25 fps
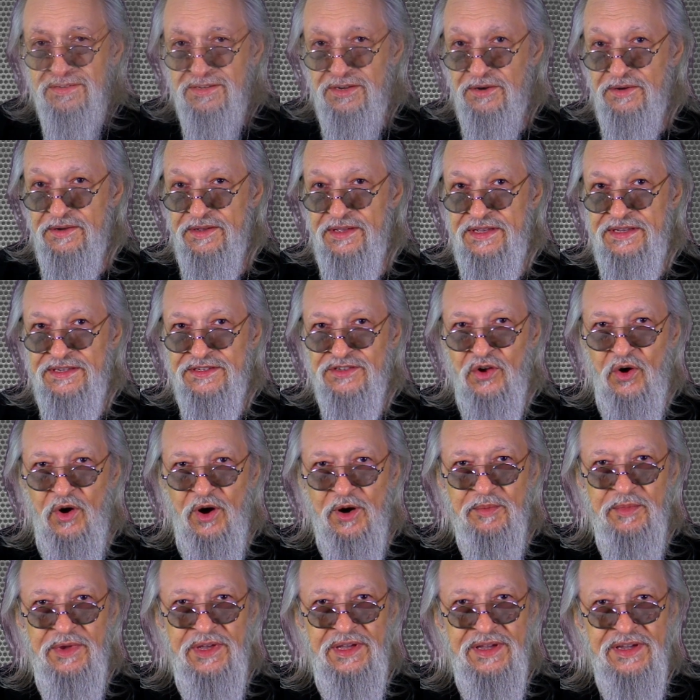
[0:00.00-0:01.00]
Turkey's
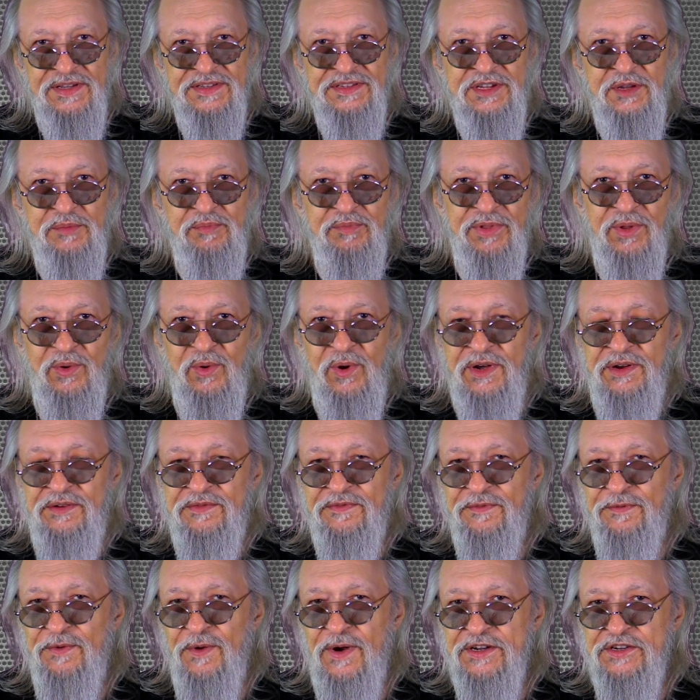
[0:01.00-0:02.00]
army has deployed
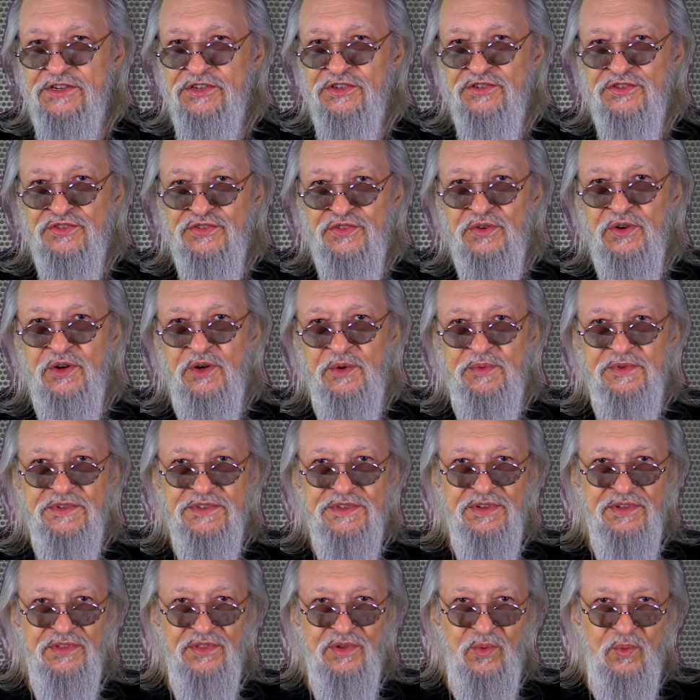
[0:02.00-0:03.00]
fresh troops
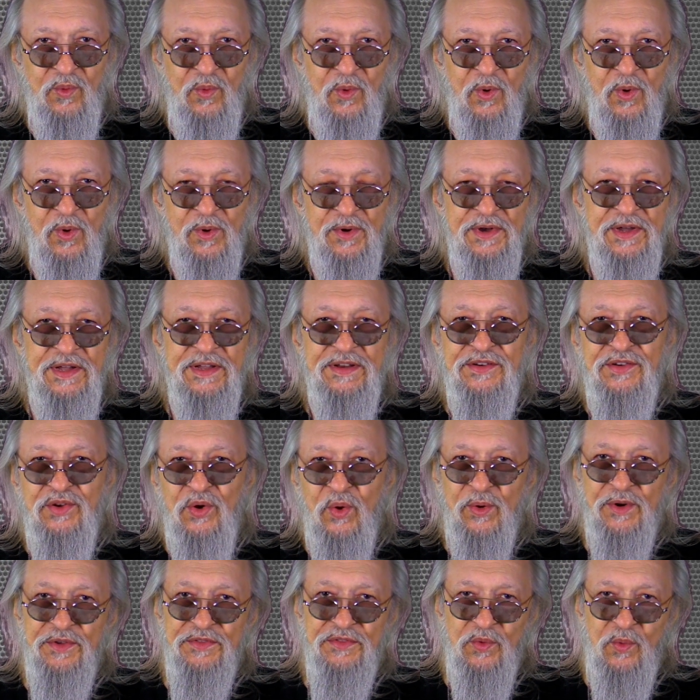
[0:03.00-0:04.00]
to the war in
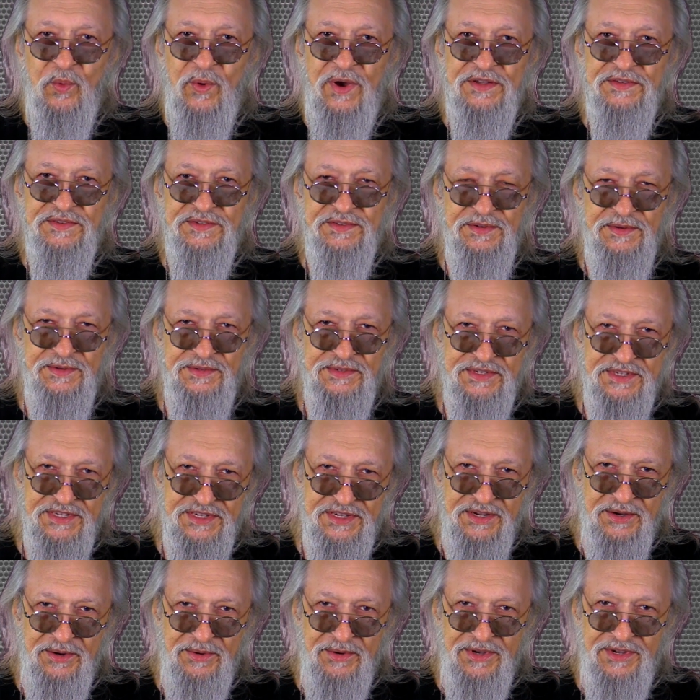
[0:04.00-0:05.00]
northwestern
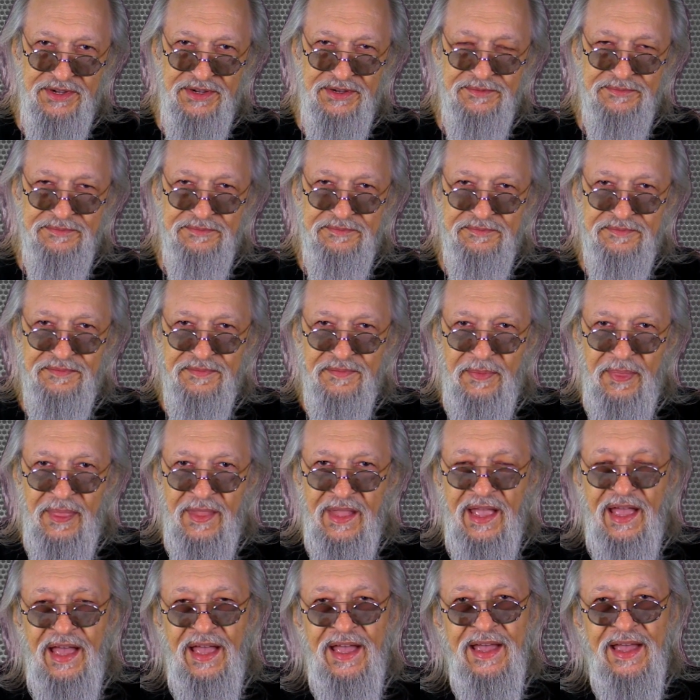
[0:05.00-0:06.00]
Syria.
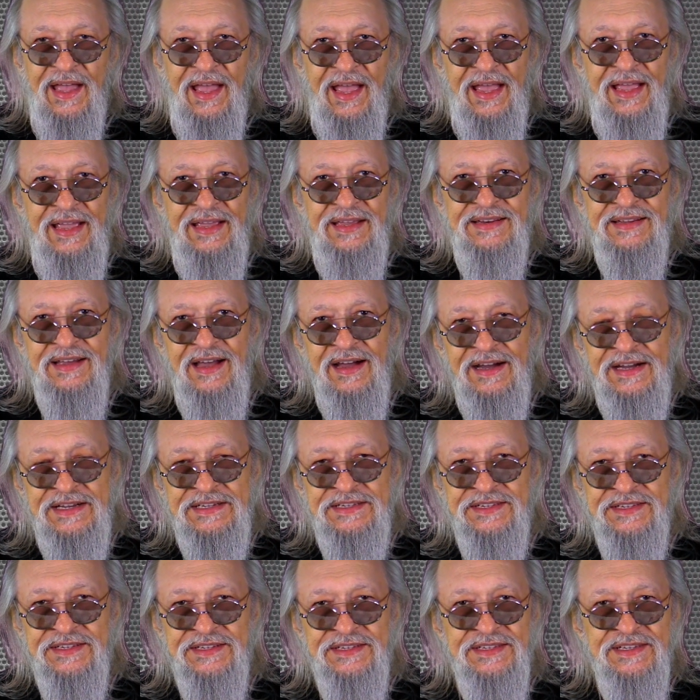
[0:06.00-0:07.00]
Eight
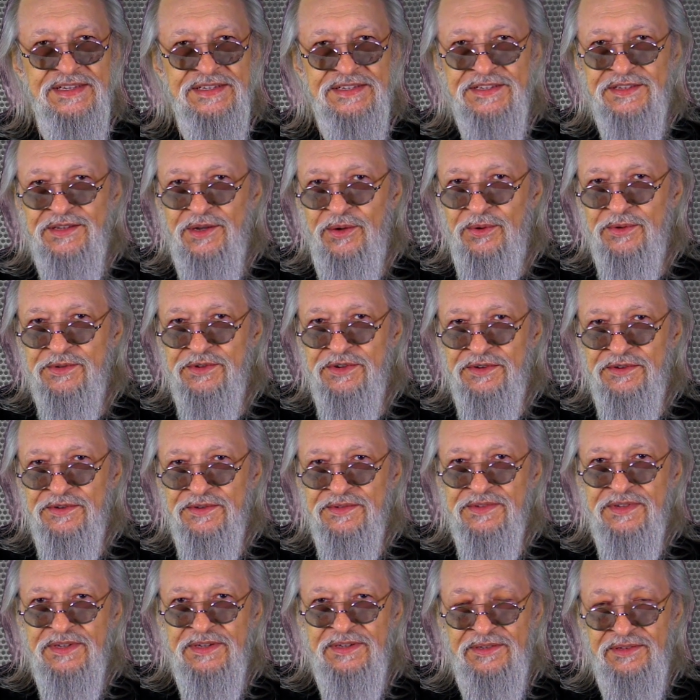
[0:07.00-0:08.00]
ISIS
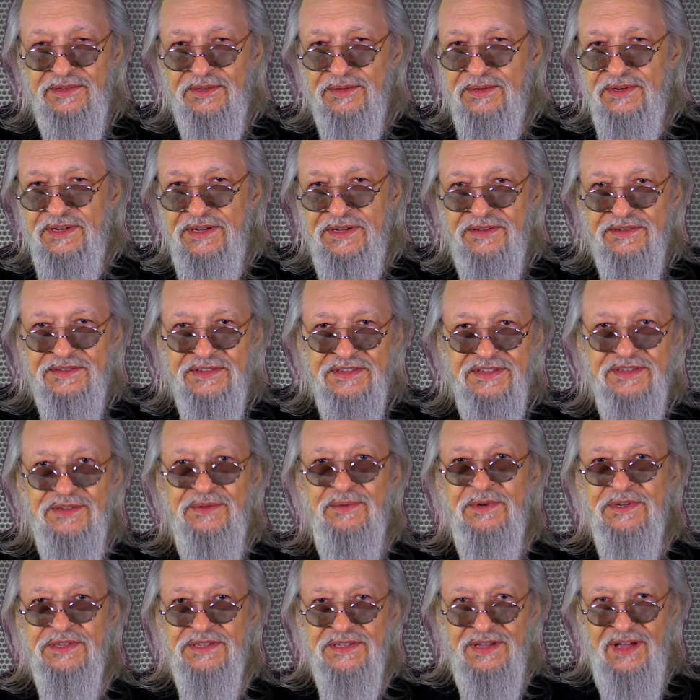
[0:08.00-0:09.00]
soldiers, including a
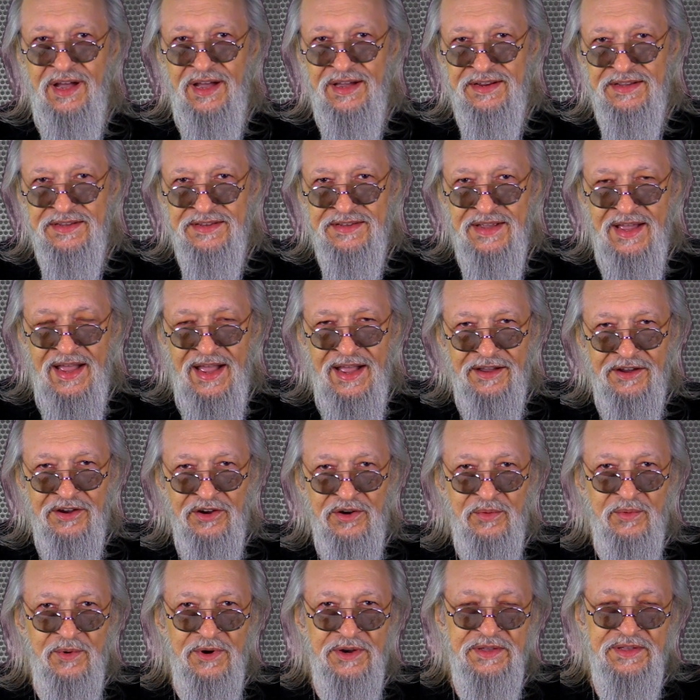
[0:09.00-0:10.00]
suicide
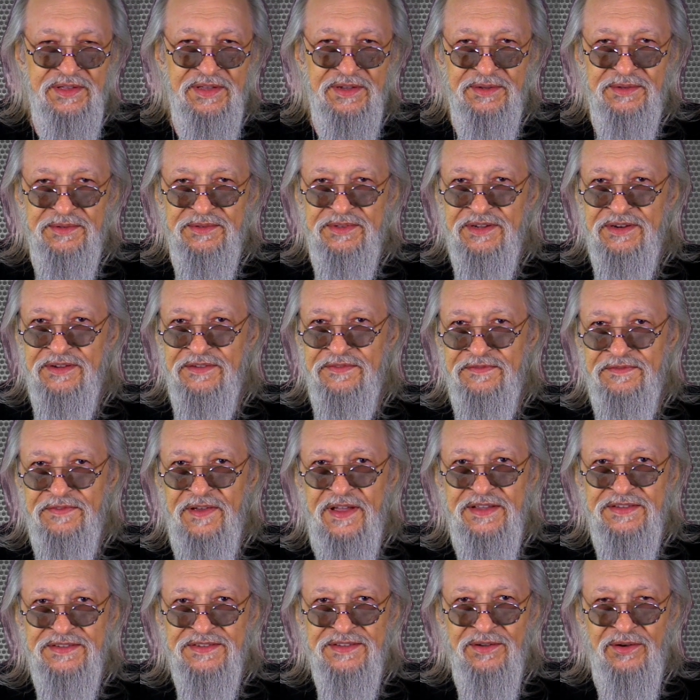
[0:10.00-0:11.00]
attacker, were killed in a
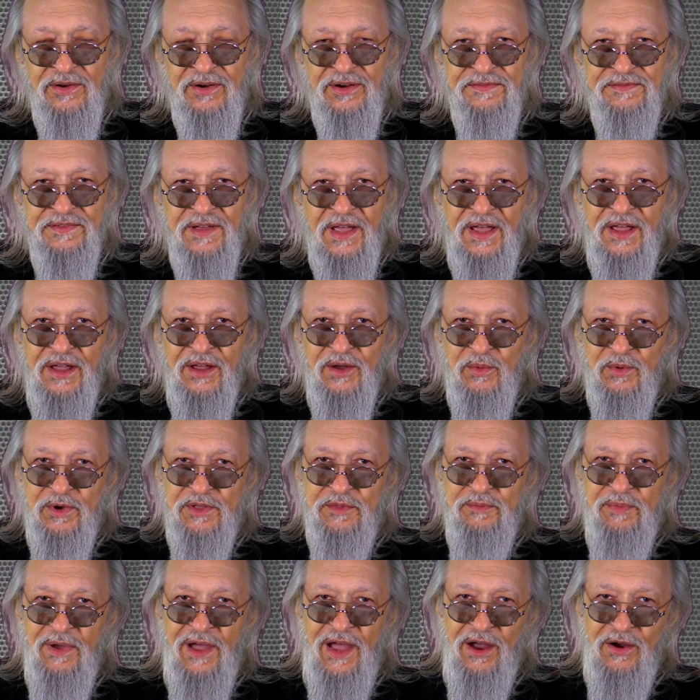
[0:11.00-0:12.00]
face off
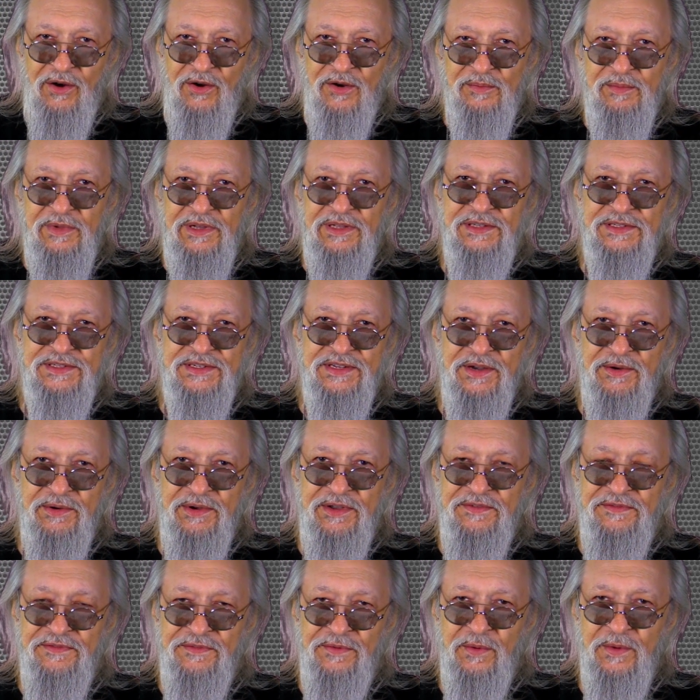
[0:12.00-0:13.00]
with
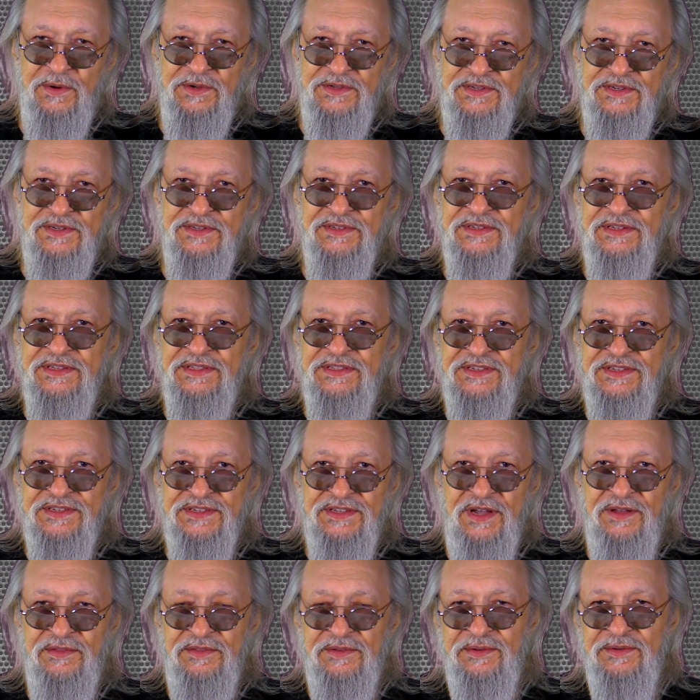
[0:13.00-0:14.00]
paramilitary forces in
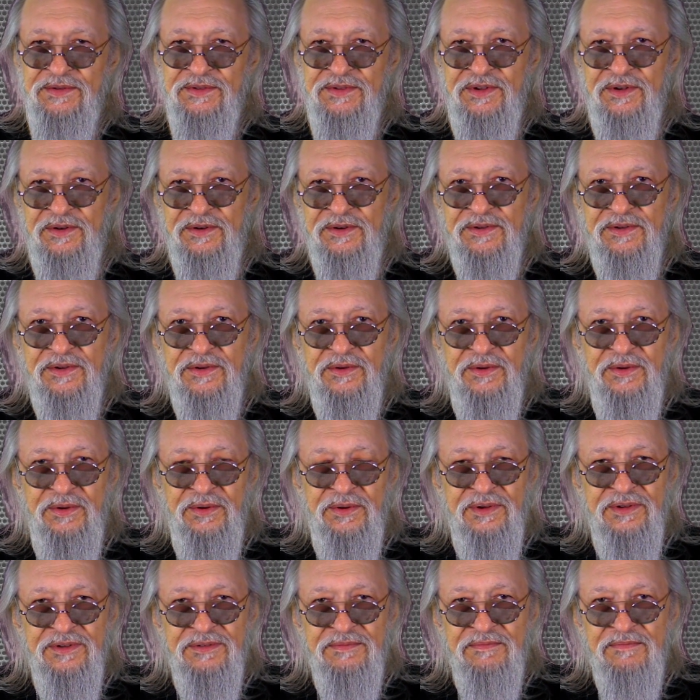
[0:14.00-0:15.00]
southern
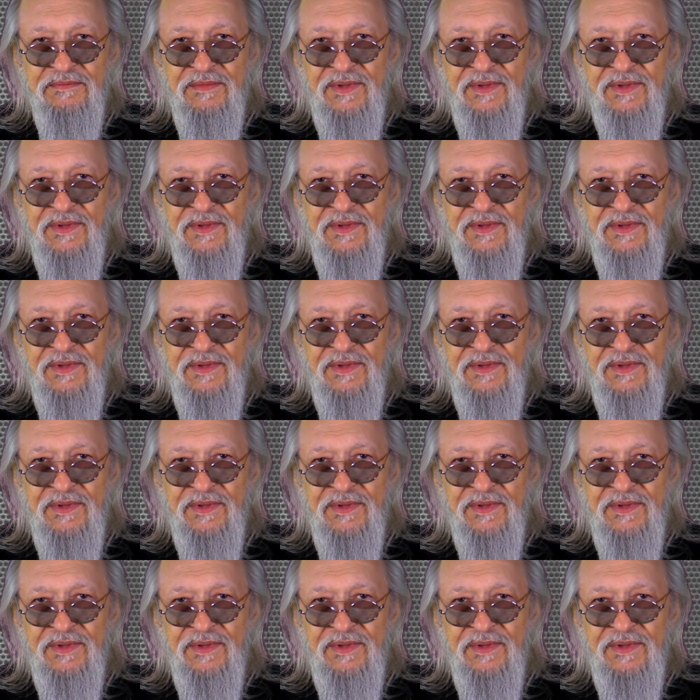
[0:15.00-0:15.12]
Kirkuk.